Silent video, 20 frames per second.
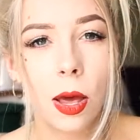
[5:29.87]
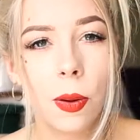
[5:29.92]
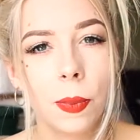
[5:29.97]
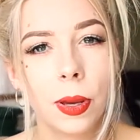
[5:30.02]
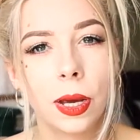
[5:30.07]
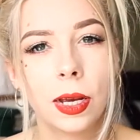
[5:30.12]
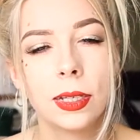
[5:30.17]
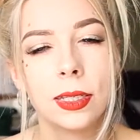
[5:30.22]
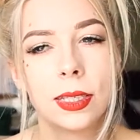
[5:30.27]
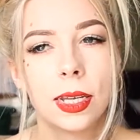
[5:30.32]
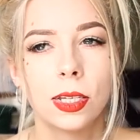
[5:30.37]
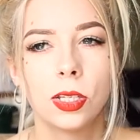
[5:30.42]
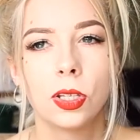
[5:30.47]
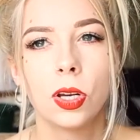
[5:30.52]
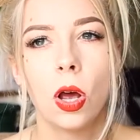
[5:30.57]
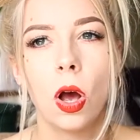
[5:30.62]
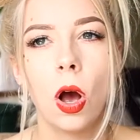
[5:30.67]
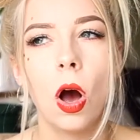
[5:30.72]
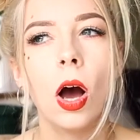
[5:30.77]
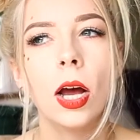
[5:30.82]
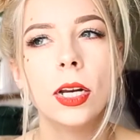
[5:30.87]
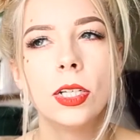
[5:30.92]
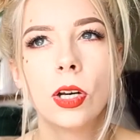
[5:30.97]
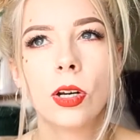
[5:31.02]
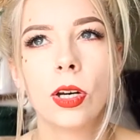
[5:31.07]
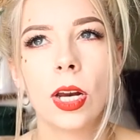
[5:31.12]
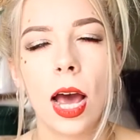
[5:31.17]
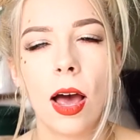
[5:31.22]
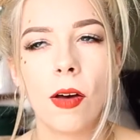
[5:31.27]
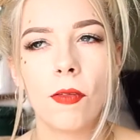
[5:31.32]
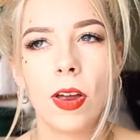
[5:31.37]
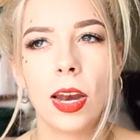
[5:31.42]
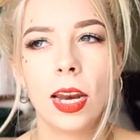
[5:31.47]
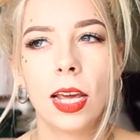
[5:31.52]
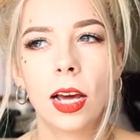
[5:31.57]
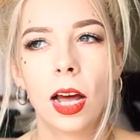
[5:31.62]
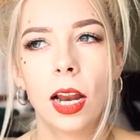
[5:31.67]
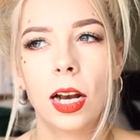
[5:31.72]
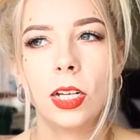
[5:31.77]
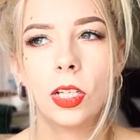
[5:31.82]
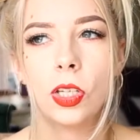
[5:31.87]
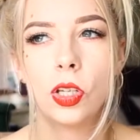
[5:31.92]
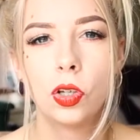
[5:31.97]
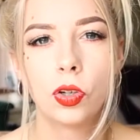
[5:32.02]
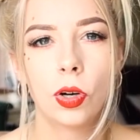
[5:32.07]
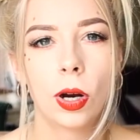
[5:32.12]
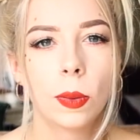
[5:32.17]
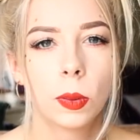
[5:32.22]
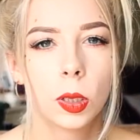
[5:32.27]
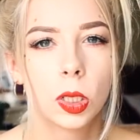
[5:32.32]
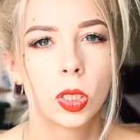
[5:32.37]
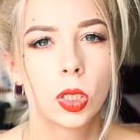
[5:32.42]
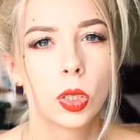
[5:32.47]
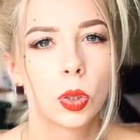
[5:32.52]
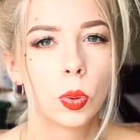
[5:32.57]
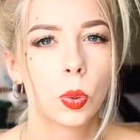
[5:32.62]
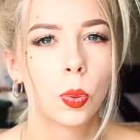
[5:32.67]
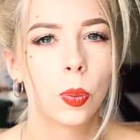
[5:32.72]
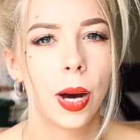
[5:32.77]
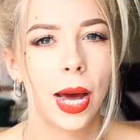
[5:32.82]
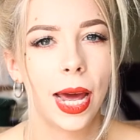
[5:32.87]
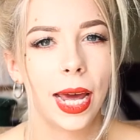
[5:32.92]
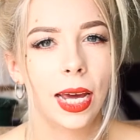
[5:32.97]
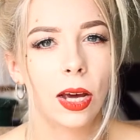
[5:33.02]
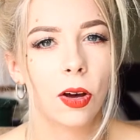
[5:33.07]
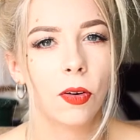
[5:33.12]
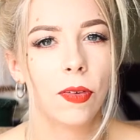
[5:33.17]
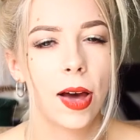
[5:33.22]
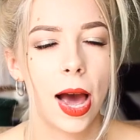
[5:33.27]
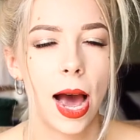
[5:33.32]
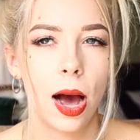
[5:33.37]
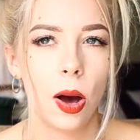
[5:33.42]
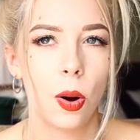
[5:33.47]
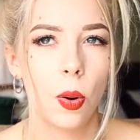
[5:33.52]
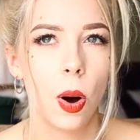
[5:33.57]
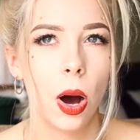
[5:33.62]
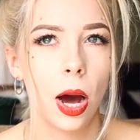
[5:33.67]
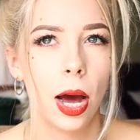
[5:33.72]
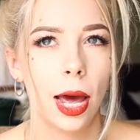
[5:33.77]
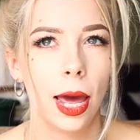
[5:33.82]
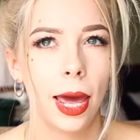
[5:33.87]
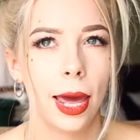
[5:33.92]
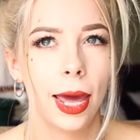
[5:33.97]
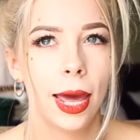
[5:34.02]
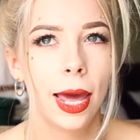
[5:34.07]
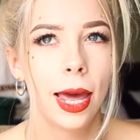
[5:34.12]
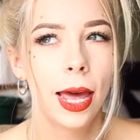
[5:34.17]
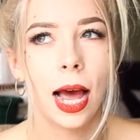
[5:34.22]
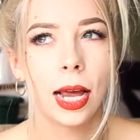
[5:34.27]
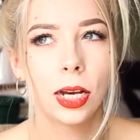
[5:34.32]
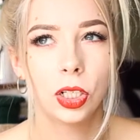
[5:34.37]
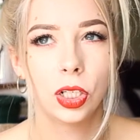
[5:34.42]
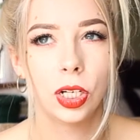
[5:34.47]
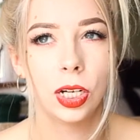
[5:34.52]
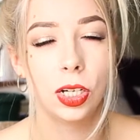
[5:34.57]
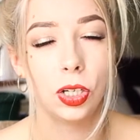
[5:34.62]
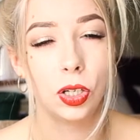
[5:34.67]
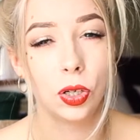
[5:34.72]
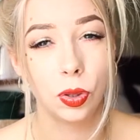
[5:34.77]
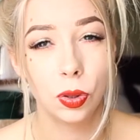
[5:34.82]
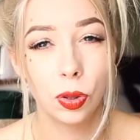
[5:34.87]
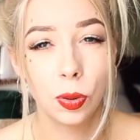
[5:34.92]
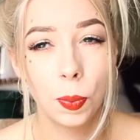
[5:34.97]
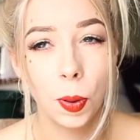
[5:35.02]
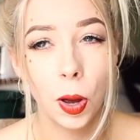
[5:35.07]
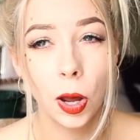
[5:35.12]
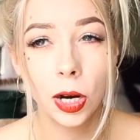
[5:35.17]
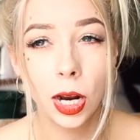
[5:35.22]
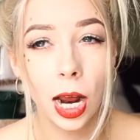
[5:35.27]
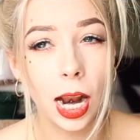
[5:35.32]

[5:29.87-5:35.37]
because I don't have any kind of strict way of how I actually do the bun.